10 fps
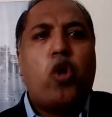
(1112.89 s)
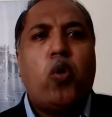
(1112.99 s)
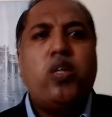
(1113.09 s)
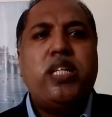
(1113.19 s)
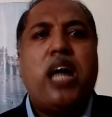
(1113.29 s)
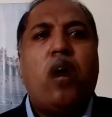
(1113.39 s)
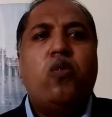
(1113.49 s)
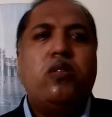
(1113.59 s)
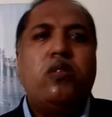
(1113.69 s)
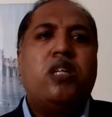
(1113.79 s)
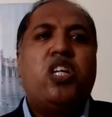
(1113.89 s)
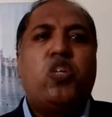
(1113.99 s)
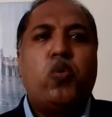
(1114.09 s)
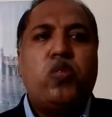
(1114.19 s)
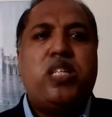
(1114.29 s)
thrown
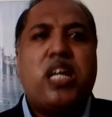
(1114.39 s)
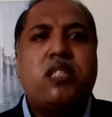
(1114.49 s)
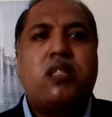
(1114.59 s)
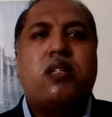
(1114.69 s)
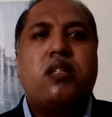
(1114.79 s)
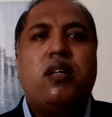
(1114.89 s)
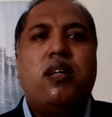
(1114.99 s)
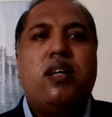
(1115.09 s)
down to dust